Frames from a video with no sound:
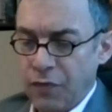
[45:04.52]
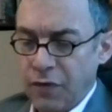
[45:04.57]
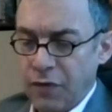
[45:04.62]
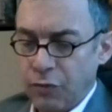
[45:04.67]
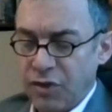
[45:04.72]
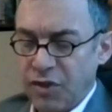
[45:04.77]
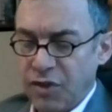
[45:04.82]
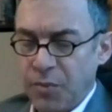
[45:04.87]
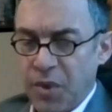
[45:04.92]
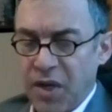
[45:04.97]

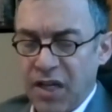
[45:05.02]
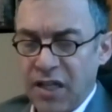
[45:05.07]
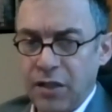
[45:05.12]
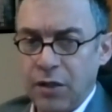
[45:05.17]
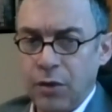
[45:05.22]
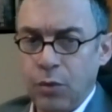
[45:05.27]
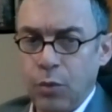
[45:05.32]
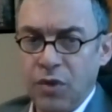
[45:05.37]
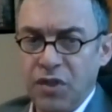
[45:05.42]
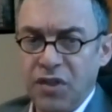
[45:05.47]
COVID
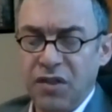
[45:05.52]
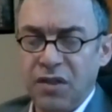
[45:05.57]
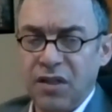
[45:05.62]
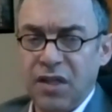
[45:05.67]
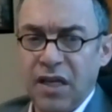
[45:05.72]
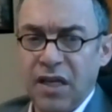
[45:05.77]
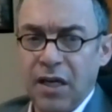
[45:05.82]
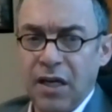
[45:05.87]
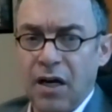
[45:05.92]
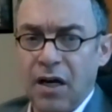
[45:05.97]
response
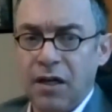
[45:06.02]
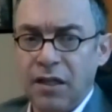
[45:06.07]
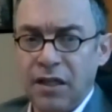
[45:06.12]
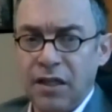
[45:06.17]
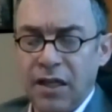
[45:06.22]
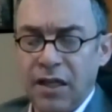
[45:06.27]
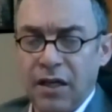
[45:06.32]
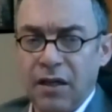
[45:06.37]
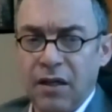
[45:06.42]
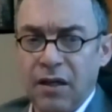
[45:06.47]
was
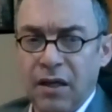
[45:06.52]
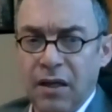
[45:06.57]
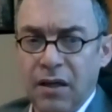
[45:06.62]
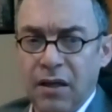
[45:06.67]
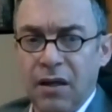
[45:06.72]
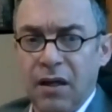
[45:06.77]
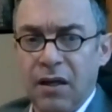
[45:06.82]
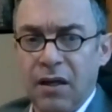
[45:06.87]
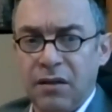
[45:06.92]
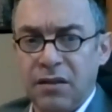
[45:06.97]
chaotic,
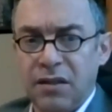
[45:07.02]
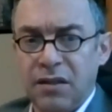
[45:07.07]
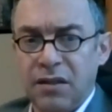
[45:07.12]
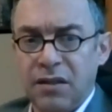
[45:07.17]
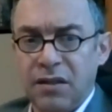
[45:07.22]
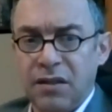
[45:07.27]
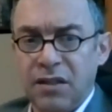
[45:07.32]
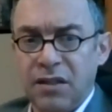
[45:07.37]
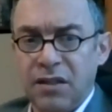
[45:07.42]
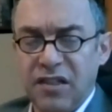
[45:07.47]

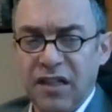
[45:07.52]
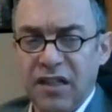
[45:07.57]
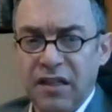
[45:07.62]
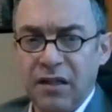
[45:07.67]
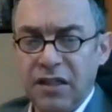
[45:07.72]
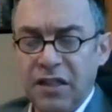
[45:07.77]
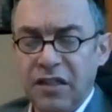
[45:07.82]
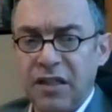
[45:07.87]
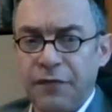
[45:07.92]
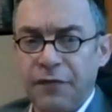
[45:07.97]
to say the
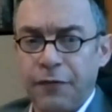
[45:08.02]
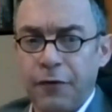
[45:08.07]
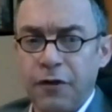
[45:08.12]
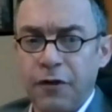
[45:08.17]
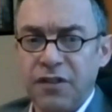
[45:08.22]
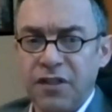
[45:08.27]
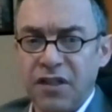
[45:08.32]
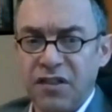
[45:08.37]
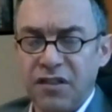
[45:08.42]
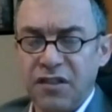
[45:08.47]
least, at
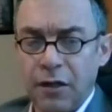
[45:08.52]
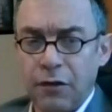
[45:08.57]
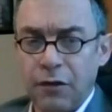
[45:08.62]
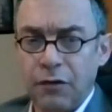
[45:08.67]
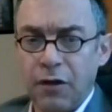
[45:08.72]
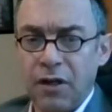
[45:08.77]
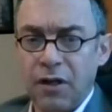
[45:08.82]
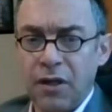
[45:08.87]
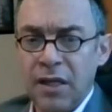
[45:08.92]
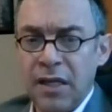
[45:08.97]
first, et
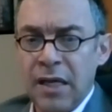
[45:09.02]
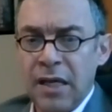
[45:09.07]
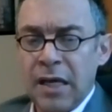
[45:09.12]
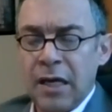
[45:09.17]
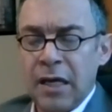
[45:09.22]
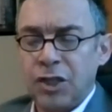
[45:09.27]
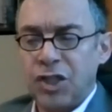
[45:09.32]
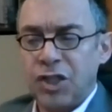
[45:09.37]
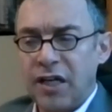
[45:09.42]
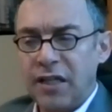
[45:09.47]
cetera.
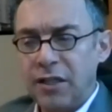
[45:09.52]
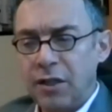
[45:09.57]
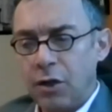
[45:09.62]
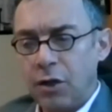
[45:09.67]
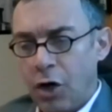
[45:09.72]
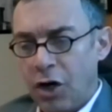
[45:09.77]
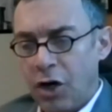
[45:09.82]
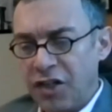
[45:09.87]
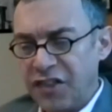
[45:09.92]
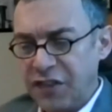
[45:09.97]

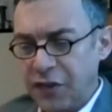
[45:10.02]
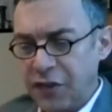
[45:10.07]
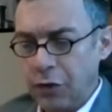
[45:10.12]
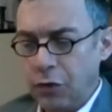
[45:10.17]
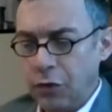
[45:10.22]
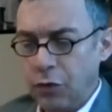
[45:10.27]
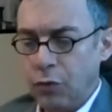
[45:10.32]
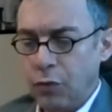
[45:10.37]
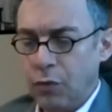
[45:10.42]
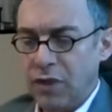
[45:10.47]
China
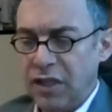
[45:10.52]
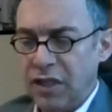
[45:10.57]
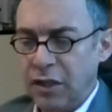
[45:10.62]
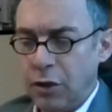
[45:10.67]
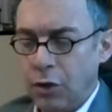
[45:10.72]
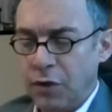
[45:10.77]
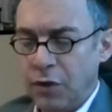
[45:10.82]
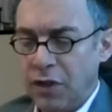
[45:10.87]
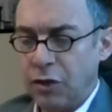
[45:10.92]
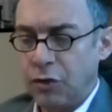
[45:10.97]
also,
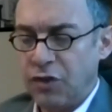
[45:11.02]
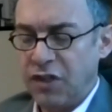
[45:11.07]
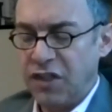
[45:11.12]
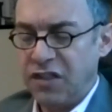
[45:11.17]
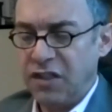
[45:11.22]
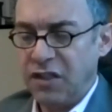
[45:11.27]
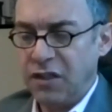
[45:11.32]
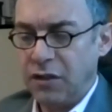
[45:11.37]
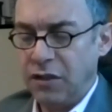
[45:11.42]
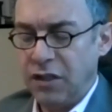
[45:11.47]

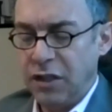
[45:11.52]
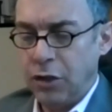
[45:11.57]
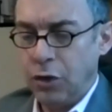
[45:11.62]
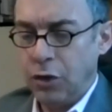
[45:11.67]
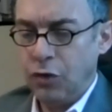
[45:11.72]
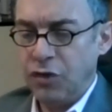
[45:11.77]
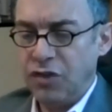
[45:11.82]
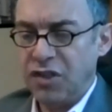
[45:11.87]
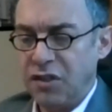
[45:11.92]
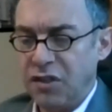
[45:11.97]
increasingly
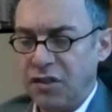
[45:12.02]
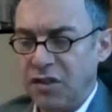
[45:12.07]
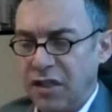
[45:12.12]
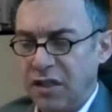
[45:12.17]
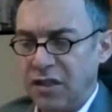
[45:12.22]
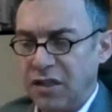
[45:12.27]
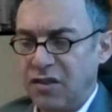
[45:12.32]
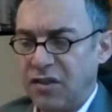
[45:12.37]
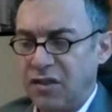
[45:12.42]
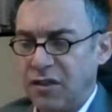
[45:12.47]
uses
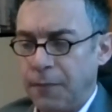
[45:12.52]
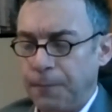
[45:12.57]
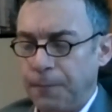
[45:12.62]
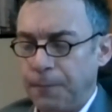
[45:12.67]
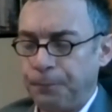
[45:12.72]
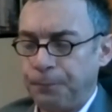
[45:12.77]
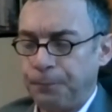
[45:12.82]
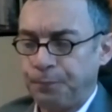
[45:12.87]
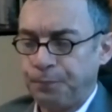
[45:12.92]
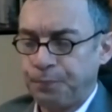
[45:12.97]
its